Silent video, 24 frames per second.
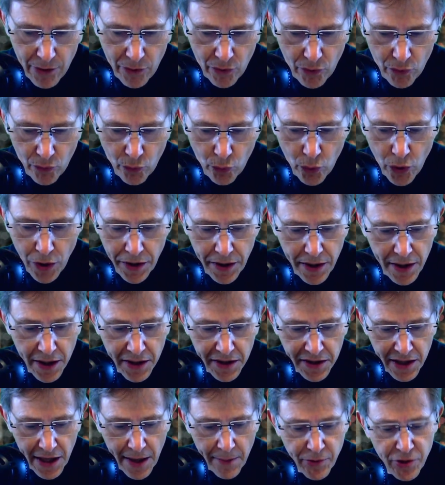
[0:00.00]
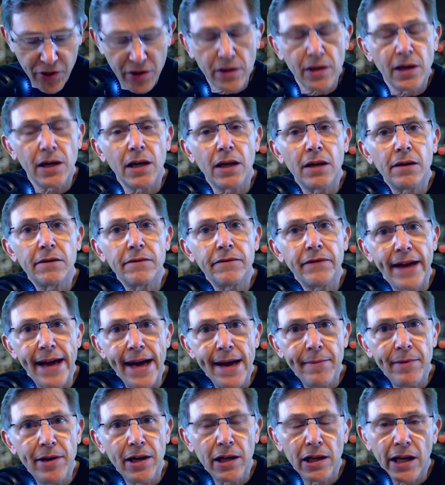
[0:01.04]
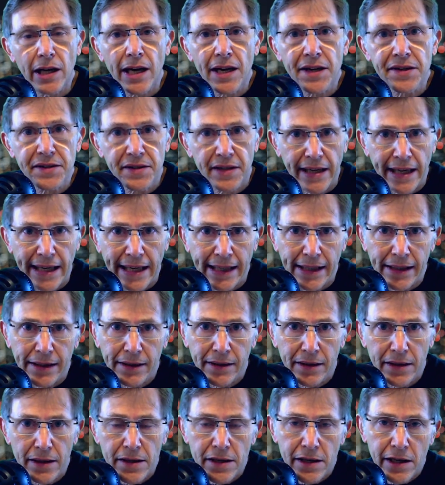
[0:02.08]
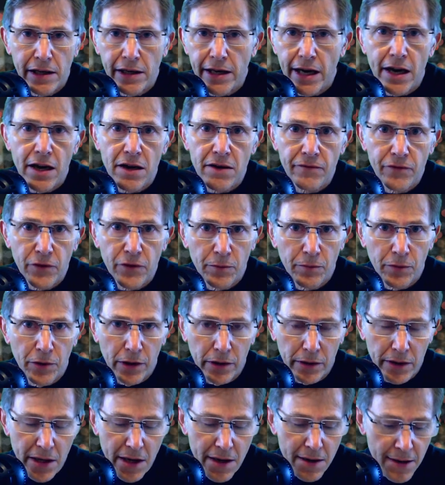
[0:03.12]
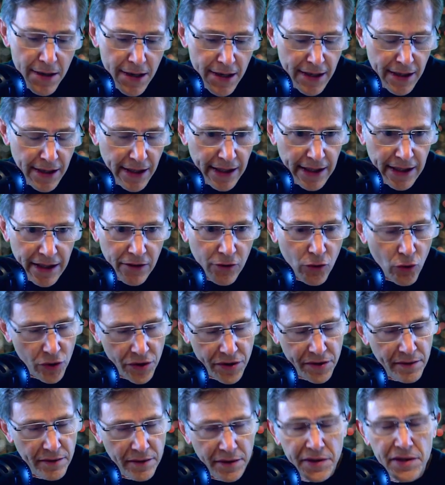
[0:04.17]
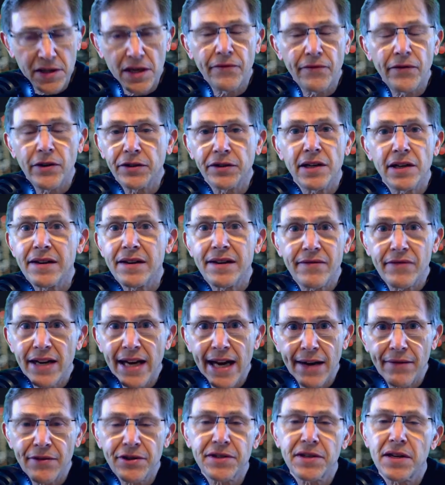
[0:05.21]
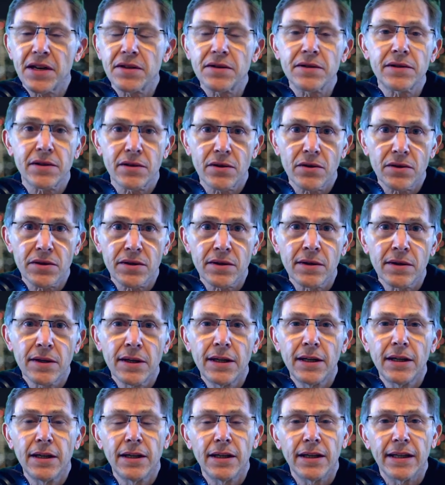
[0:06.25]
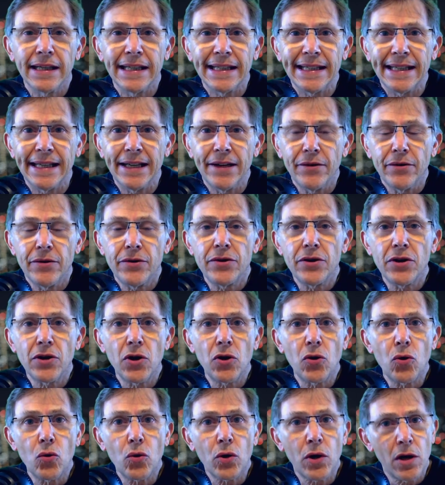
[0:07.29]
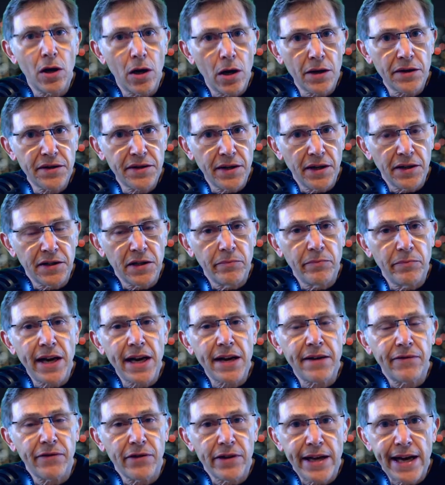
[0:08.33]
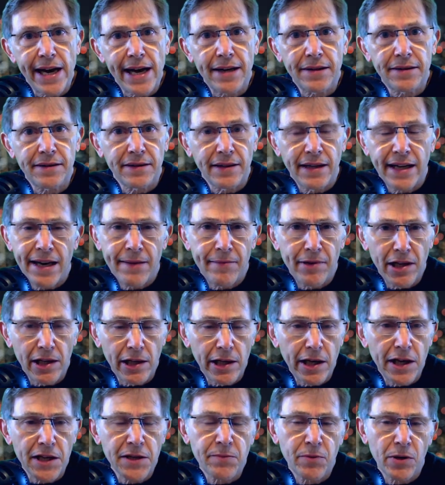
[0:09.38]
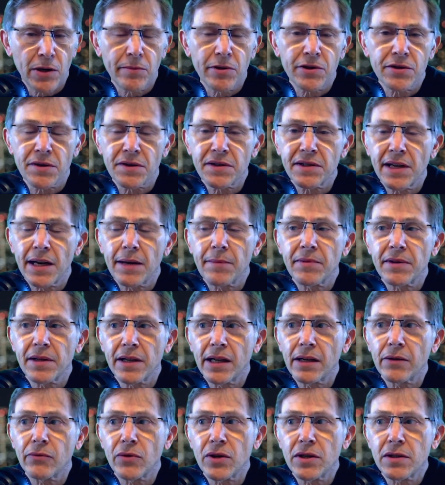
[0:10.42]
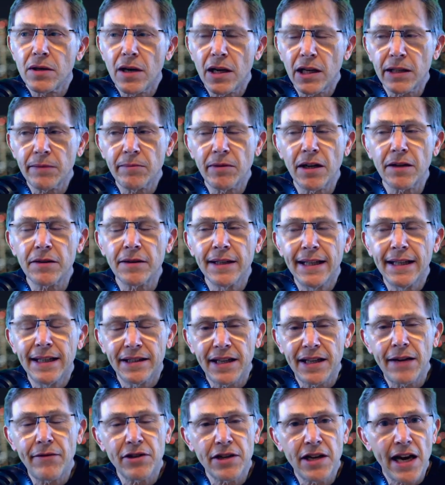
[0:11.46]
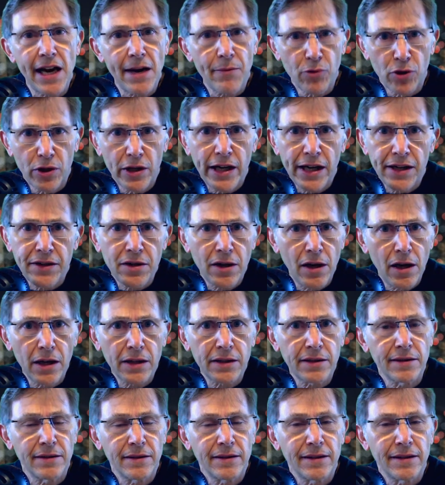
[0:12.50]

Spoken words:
with the exception of MLS and the Canadian Football League. Of course, the CFL didn't even have a season, so there's no card set to make for that. MLS, pretty much the same thing. We talked about, David Gambrell and I talked